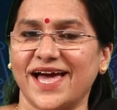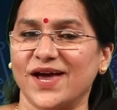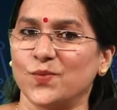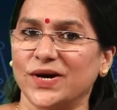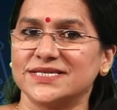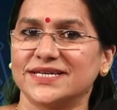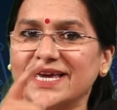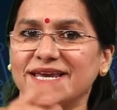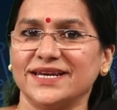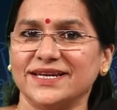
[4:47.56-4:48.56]
And once
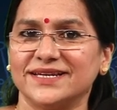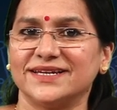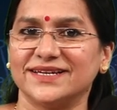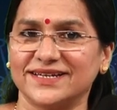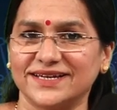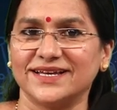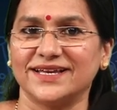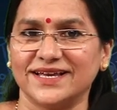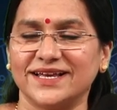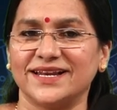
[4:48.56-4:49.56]
again,
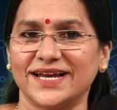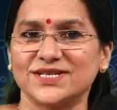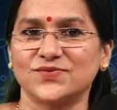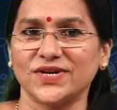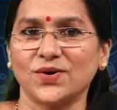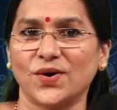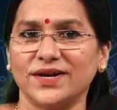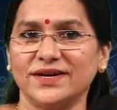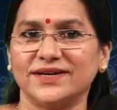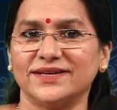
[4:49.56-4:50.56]
let's
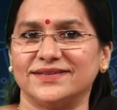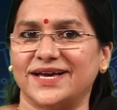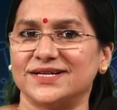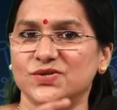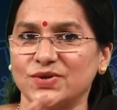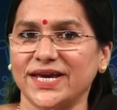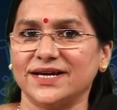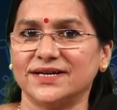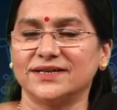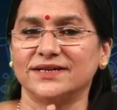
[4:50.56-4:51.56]
recall that
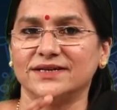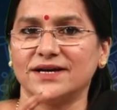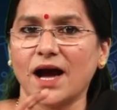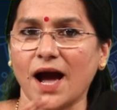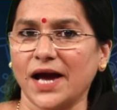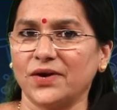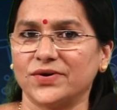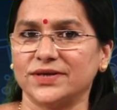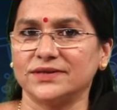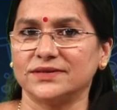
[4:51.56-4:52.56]
zinc,
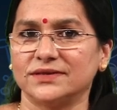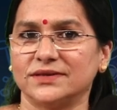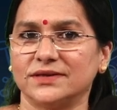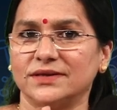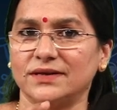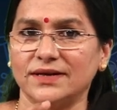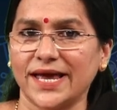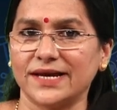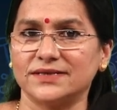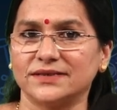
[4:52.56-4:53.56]
iron,
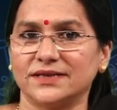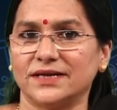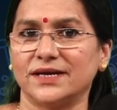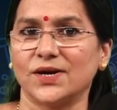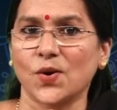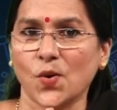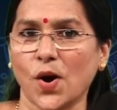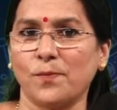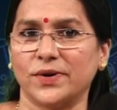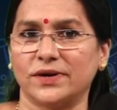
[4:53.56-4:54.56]
lead,
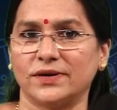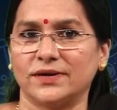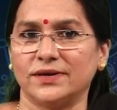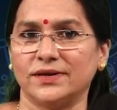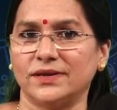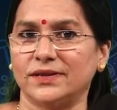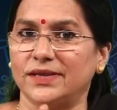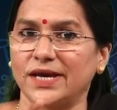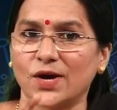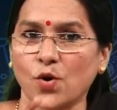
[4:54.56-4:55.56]
copper,
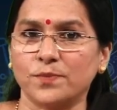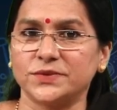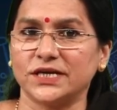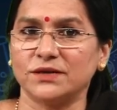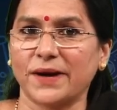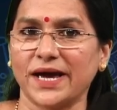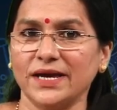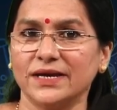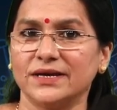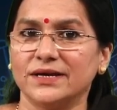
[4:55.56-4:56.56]
they are obtained by
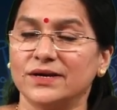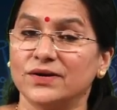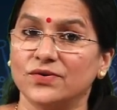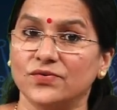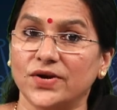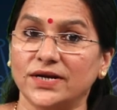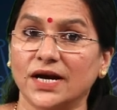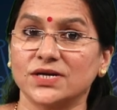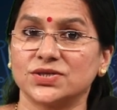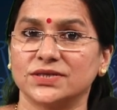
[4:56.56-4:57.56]

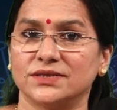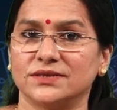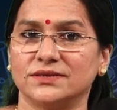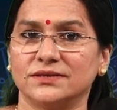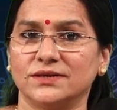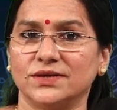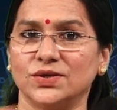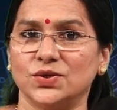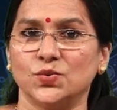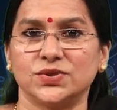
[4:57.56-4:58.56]
reduction
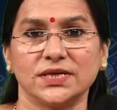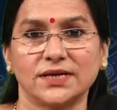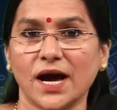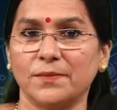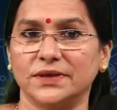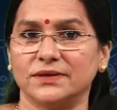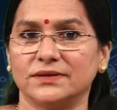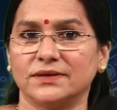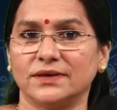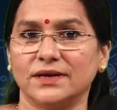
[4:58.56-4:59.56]
using carbon,
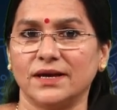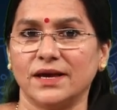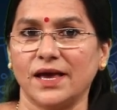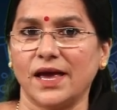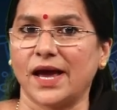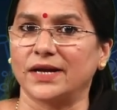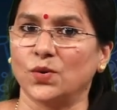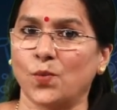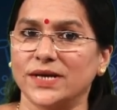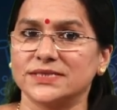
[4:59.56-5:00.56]
and
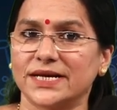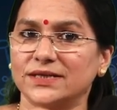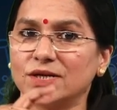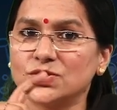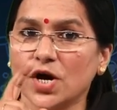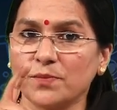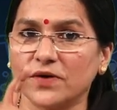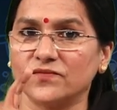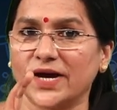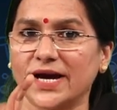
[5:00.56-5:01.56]
the ones at the top of the